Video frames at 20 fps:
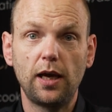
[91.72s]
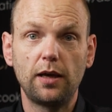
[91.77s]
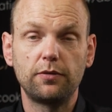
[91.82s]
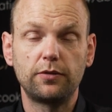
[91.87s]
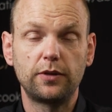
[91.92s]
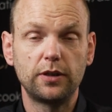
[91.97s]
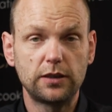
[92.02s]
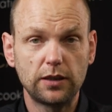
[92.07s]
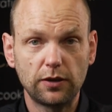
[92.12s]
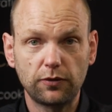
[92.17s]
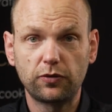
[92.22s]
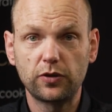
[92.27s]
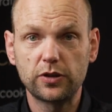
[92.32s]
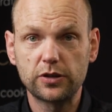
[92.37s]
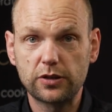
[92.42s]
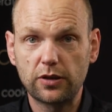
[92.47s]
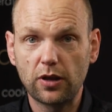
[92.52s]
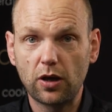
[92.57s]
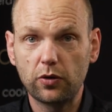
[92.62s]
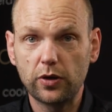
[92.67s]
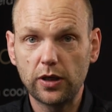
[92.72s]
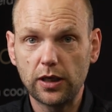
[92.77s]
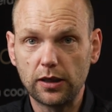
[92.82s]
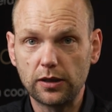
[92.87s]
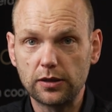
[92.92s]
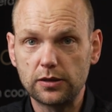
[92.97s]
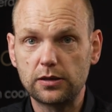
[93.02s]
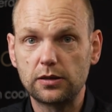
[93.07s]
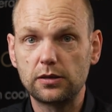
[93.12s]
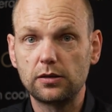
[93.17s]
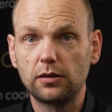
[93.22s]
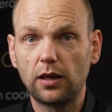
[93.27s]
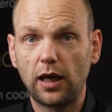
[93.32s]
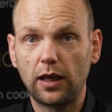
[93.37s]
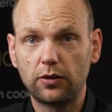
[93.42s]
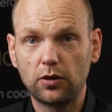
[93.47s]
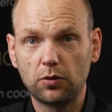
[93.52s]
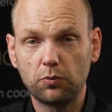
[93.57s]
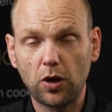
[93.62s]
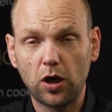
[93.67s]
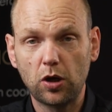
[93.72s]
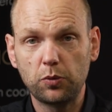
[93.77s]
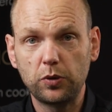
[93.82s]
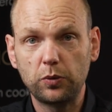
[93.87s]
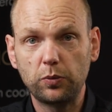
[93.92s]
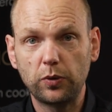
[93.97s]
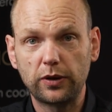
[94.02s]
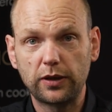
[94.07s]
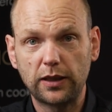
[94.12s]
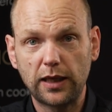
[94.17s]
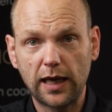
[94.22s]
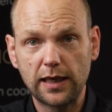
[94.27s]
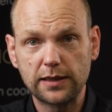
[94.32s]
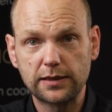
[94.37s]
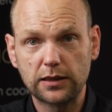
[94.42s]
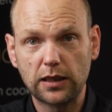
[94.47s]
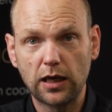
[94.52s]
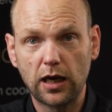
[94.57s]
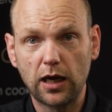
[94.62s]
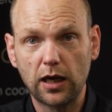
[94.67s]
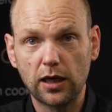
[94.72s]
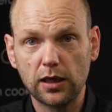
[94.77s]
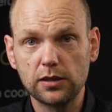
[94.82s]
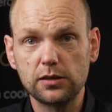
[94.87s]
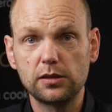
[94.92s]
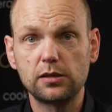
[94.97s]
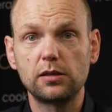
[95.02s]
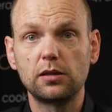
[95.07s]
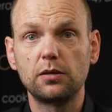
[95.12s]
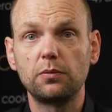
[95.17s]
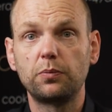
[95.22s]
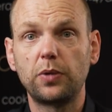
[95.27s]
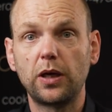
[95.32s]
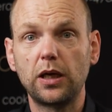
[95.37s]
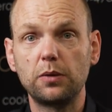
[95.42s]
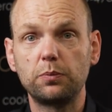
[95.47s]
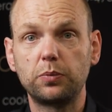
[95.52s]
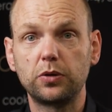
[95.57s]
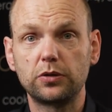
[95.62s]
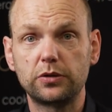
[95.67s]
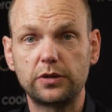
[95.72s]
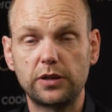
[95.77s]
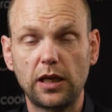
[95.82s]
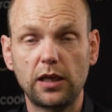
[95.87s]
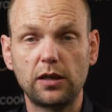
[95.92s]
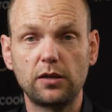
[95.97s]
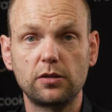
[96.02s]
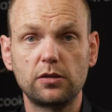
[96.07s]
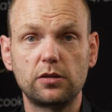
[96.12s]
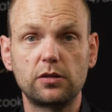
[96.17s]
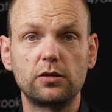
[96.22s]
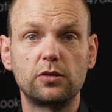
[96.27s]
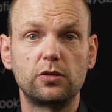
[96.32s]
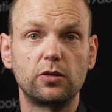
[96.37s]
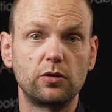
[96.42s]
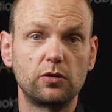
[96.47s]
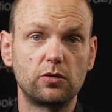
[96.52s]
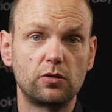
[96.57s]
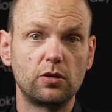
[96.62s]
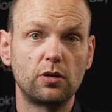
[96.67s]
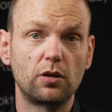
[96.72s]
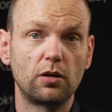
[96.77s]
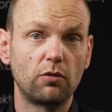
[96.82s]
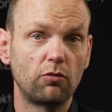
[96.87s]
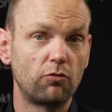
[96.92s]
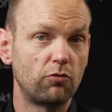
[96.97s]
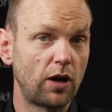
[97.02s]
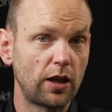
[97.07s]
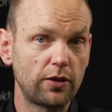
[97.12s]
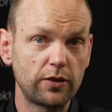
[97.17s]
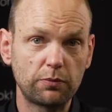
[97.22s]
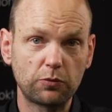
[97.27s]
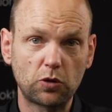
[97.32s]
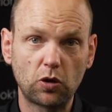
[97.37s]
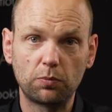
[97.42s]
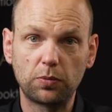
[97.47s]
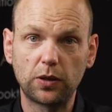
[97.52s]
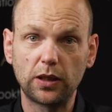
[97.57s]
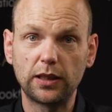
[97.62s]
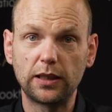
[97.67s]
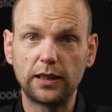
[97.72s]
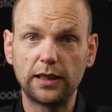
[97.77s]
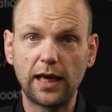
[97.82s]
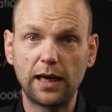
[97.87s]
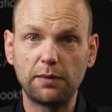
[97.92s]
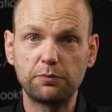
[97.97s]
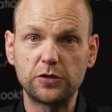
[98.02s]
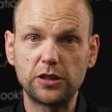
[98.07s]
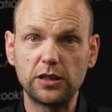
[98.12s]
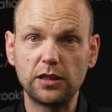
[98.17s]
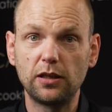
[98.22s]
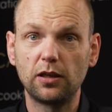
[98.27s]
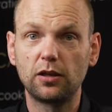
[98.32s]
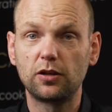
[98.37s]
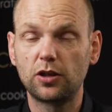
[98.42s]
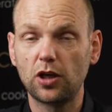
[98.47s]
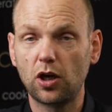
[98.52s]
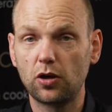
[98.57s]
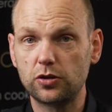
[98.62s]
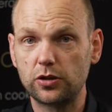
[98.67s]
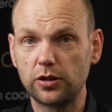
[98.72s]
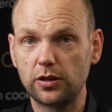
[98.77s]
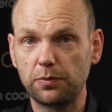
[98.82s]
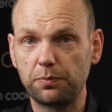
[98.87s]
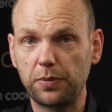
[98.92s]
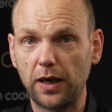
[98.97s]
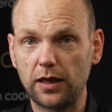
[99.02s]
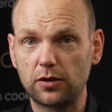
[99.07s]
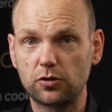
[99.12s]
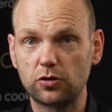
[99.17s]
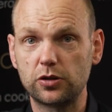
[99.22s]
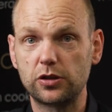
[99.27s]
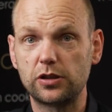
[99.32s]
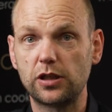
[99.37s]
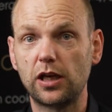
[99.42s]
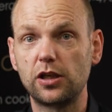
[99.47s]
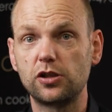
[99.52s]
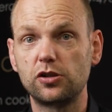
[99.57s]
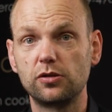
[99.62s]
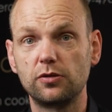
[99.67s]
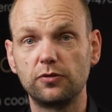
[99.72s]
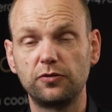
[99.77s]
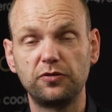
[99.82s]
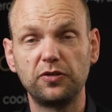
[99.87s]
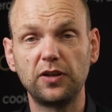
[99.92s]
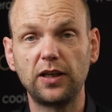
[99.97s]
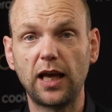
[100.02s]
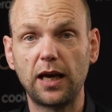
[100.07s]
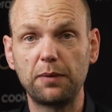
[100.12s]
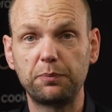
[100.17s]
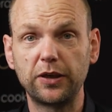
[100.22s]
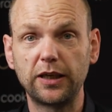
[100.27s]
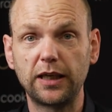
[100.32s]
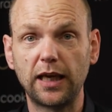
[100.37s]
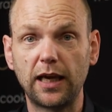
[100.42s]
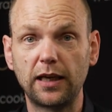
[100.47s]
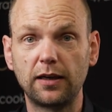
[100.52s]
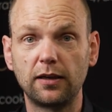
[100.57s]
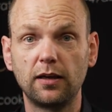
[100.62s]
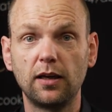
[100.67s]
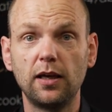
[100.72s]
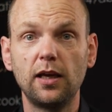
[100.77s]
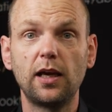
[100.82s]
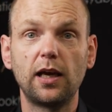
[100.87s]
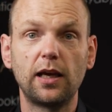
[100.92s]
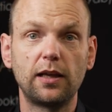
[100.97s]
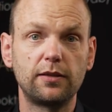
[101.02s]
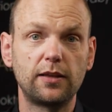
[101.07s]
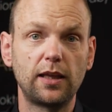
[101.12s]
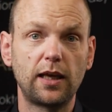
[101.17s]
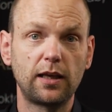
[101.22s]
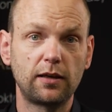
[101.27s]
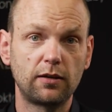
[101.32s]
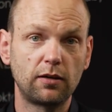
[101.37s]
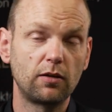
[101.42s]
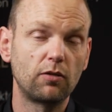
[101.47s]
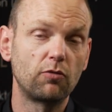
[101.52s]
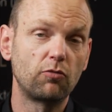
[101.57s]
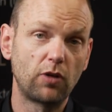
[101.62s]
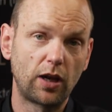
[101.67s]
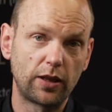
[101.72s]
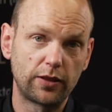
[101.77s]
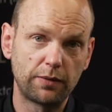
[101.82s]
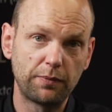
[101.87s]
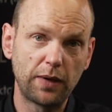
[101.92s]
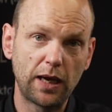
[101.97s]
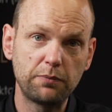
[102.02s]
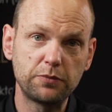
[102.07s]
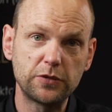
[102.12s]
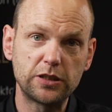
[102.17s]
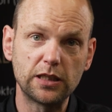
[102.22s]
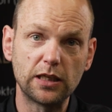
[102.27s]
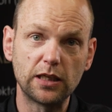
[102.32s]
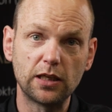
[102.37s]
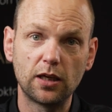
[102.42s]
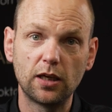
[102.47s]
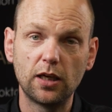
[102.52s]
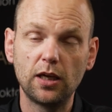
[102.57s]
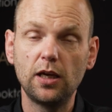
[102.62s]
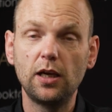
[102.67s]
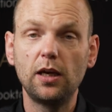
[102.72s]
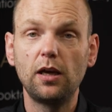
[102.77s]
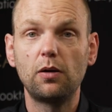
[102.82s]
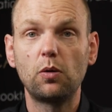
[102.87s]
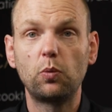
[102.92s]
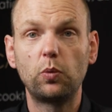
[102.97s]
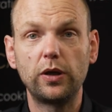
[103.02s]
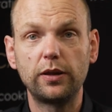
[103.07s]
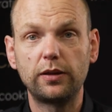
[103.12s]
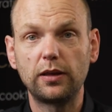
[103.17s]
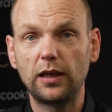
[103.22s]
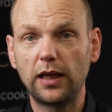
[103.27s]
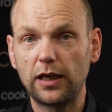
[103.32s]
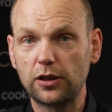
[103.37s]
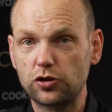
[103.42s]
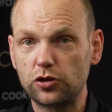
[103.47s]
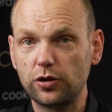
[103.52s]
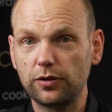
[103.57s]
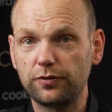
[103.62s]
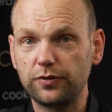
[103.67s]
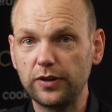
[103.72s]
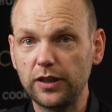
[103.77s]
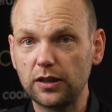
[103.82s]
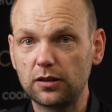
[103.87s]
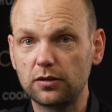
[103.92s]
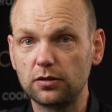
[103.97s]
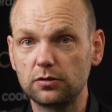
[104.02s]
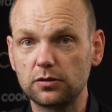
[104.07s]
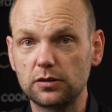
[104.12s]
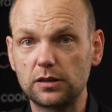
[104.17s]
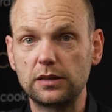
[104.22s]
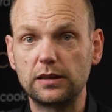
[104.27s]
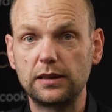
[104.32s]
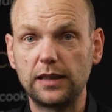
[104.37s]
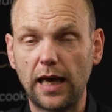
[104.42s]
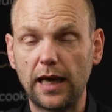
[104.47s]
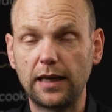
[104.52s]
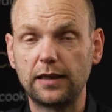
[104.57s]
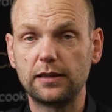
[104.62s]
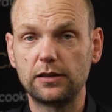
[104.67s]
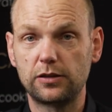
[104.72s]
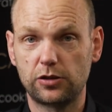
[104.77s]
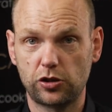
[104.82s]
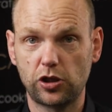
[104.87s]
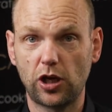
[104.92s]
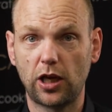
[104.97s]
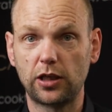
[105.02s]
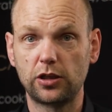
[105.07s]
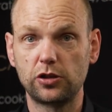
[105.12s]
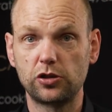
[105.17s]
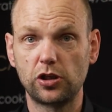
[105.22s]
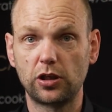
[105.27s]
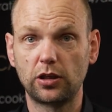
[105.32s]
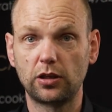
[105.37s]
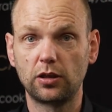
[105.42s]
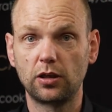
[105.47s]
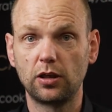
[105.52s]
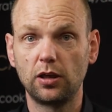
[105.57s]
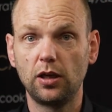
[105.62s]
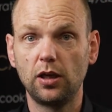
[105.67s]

The difference though is, at the moment with gas cars, people tend to run them completely empty, go to the petrol station, fill up again, and then run them empty. With electric vehicles, that is changing.